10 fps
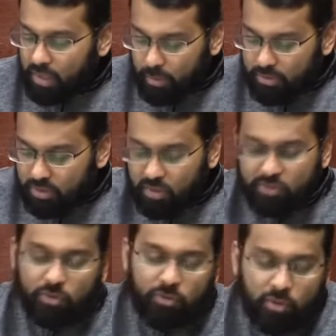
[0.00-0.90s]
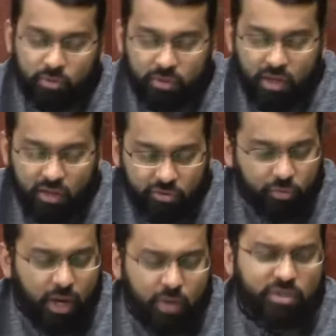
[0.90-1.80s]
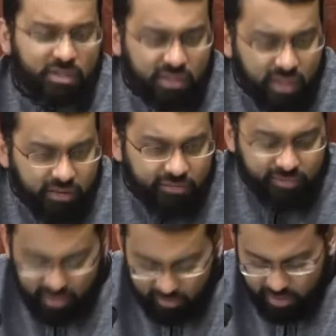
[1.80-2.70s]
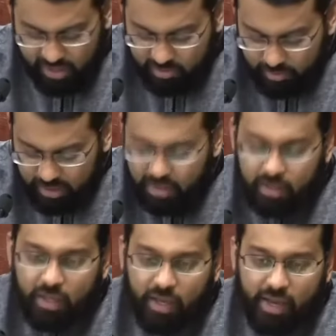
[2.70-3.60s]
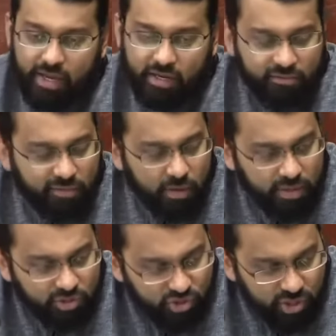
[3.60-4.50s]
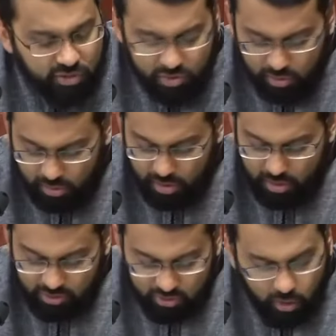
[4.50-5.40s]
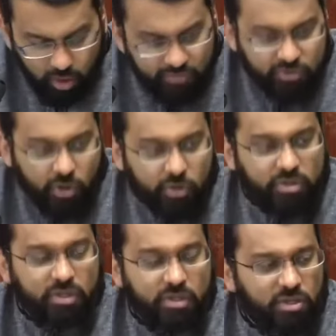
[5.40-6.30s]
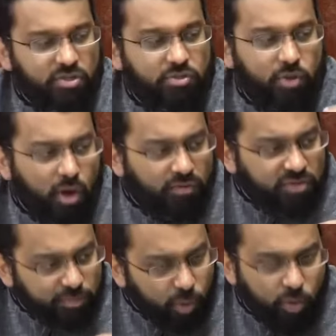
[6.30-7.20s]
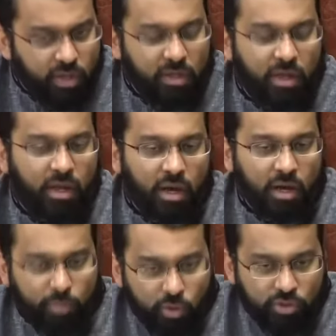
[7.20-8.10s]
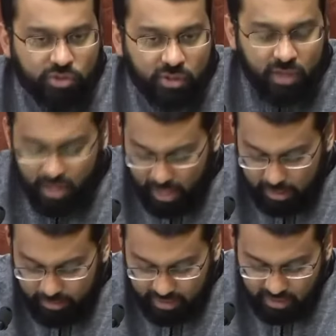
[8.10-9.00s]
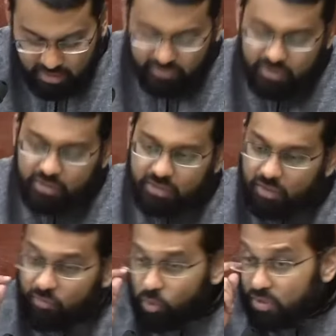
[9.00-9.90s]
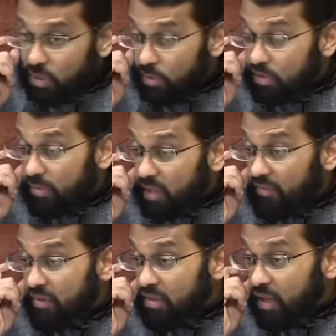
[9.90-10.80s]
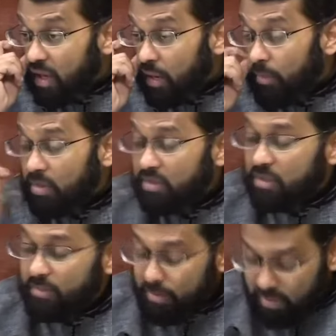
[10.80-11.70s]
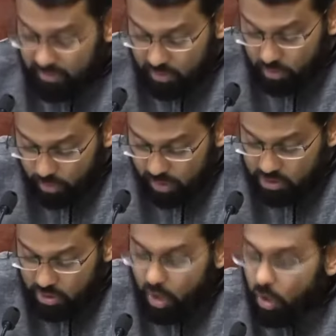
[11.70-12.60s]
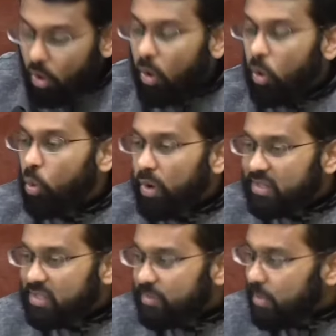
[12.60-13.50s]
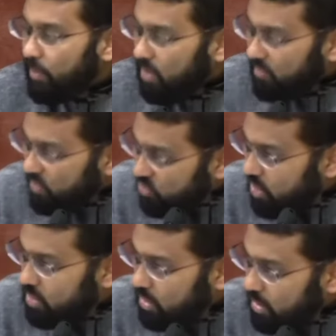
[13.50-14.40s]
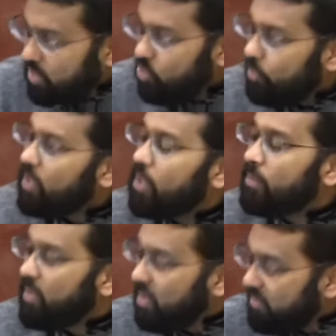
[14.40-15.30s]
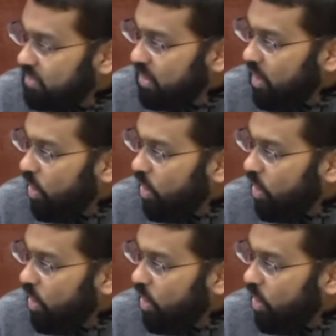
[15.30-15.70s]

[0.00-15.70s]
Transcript: he was also known throughout his life as being a very gentle, soft-hearted, soft-spoken person. And because of this, of course, he was beloved amongst the people of the Quraysh. Always people of a gentle nature become beloved.